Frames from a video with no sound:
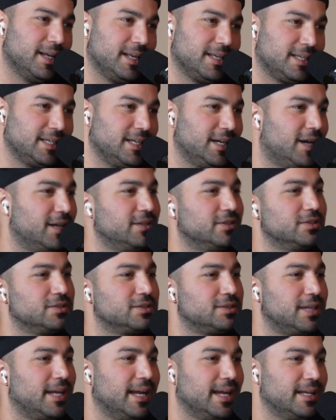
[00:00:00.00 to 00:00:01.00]
And he
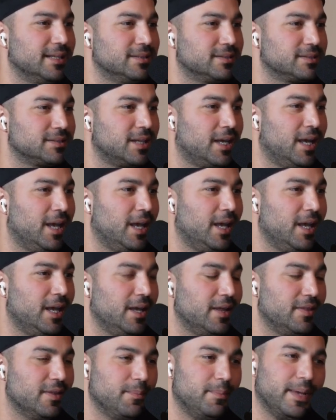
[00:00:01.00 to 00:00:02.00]
understands
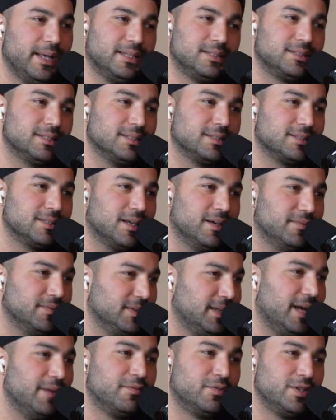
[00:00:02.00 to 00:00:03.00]
the basis of
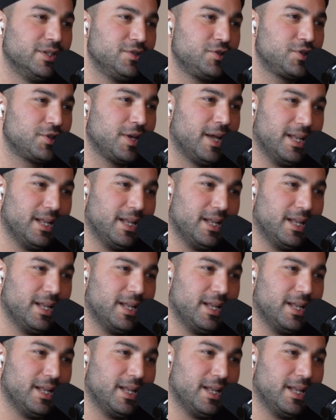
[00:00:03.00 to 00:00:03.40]
leverage